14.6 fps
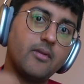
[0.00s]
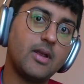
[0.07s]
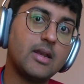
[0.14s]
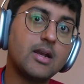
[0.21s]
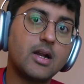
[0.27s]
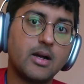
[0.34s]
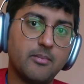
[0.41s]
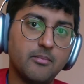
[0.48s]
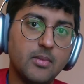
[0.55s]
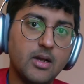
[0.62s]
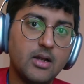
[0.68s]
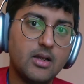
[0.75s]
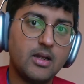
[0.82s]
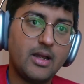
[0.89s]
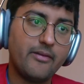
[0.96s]
income
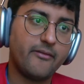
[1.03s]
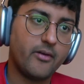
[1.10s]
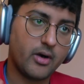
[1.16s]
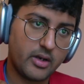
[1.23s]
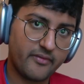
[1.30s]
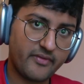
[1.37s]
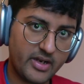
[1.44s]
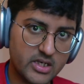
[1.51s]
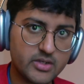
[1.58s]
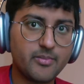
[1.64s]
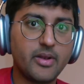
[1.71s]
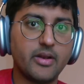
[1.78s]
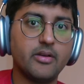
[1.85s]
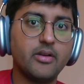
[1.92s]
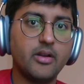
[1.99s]
for a
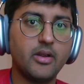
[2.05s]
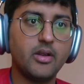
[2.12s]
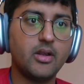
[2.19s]
freshman,